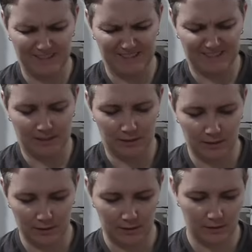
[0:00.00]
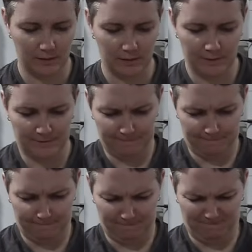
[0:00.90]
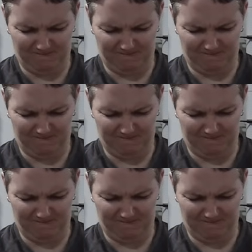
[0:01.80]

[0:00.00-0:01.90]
Nobody speaks.